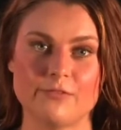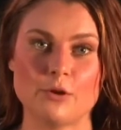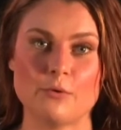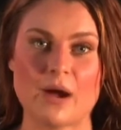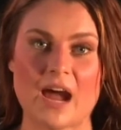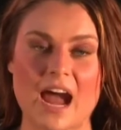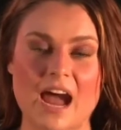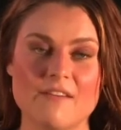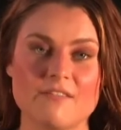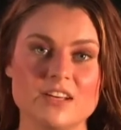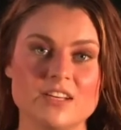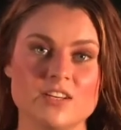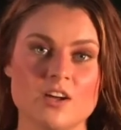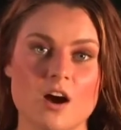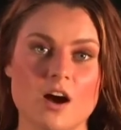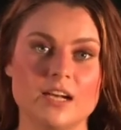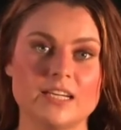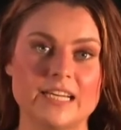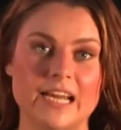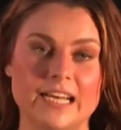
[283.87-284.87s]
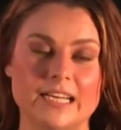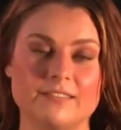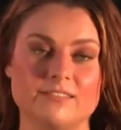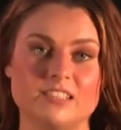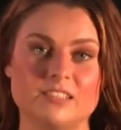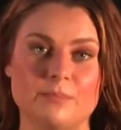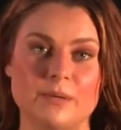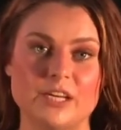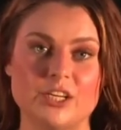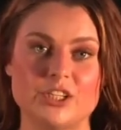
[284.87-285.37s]
if you have a non-native
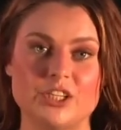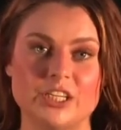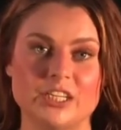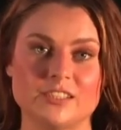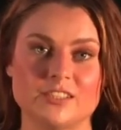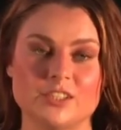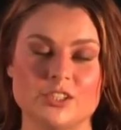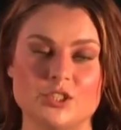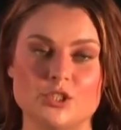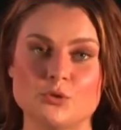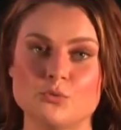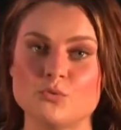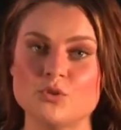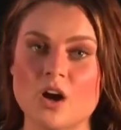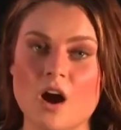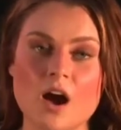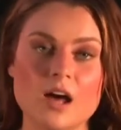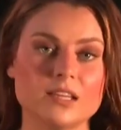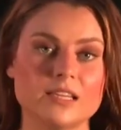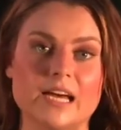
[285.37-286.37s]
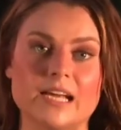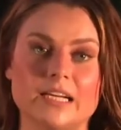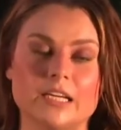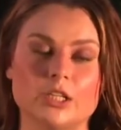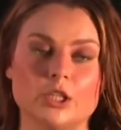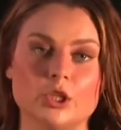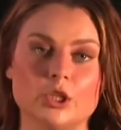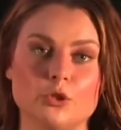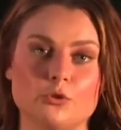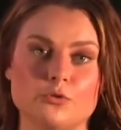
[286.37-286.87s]
species, do not let
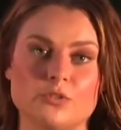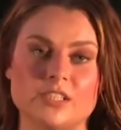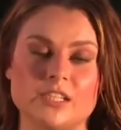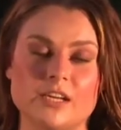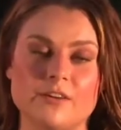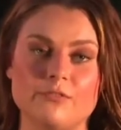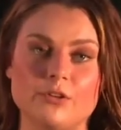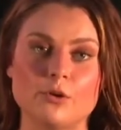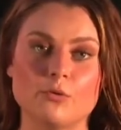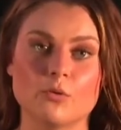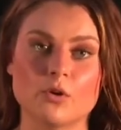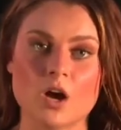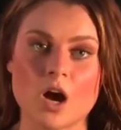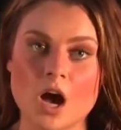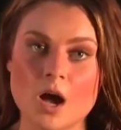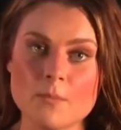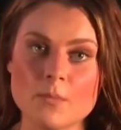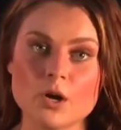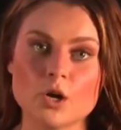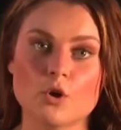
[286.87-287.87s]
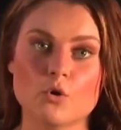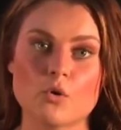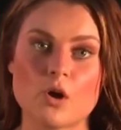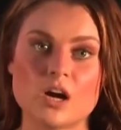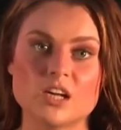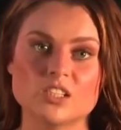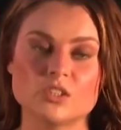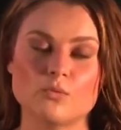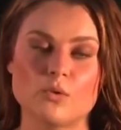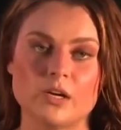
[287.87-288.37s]
it loose. And if you come
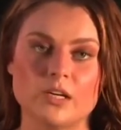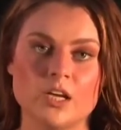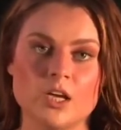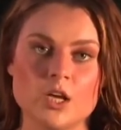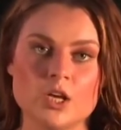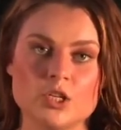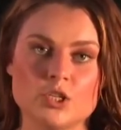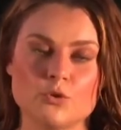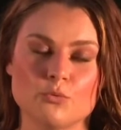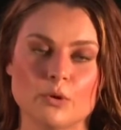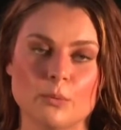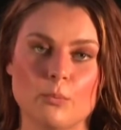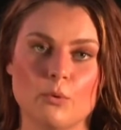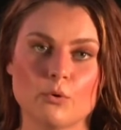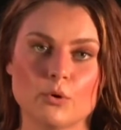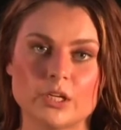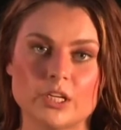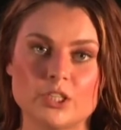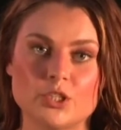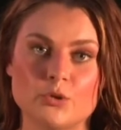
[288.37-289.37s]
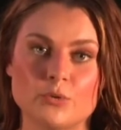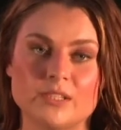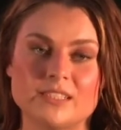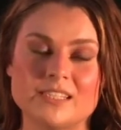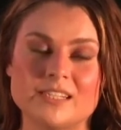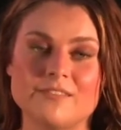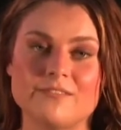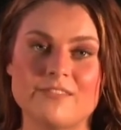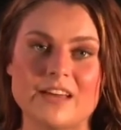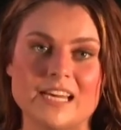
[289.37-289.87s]
across one, to report it to its
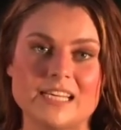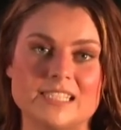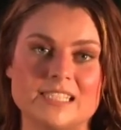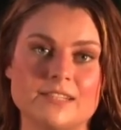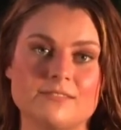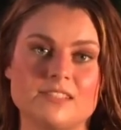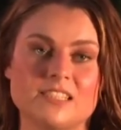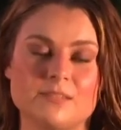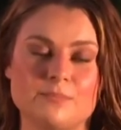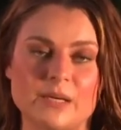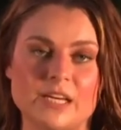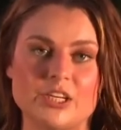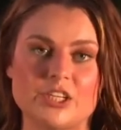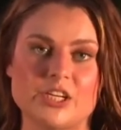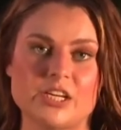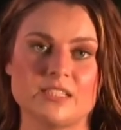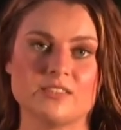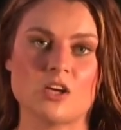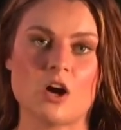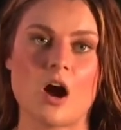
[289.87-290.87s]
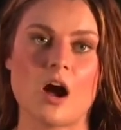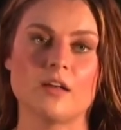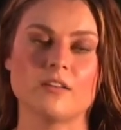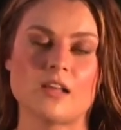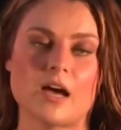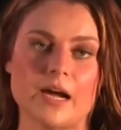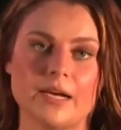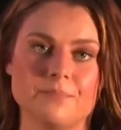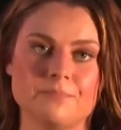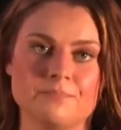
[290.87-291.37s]
invasive species
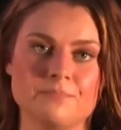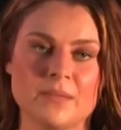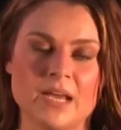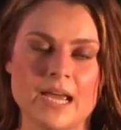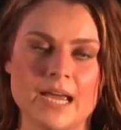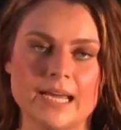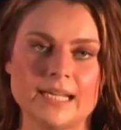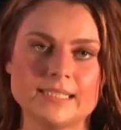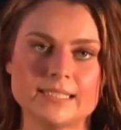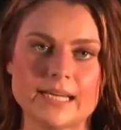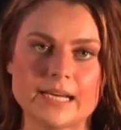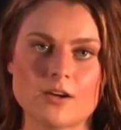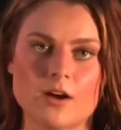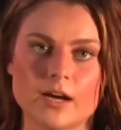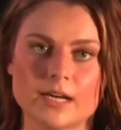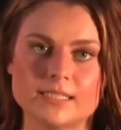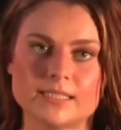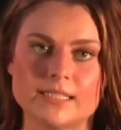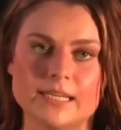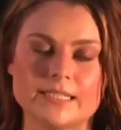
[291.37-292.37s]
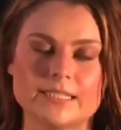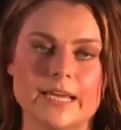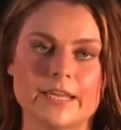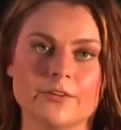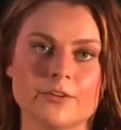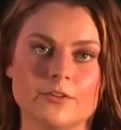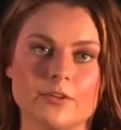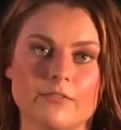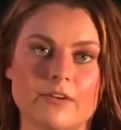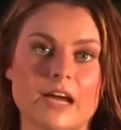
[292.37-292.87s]
hotline. In St. Augustine,
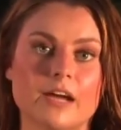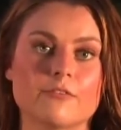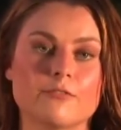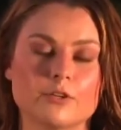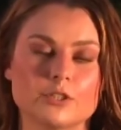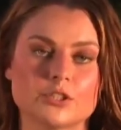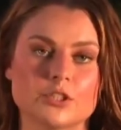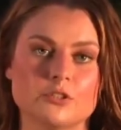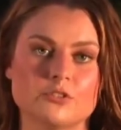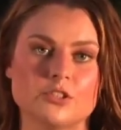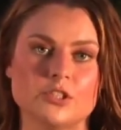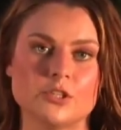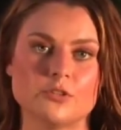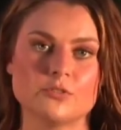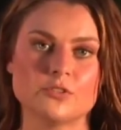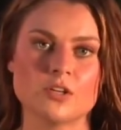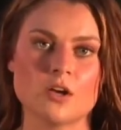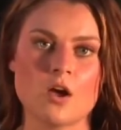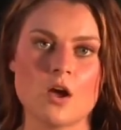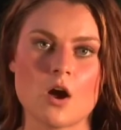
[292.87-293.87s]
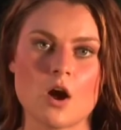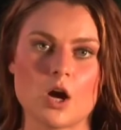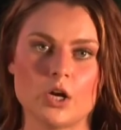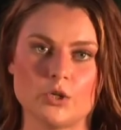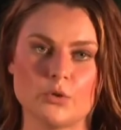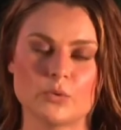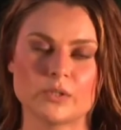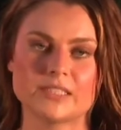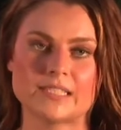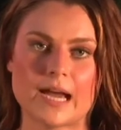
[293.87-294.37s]
Taylor Lebeck, First Coast News, on
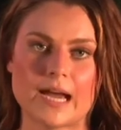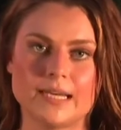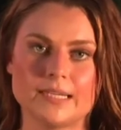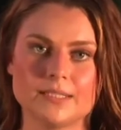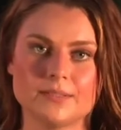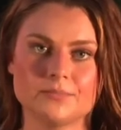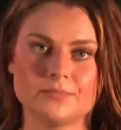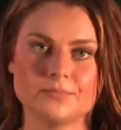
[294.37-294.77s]
your side.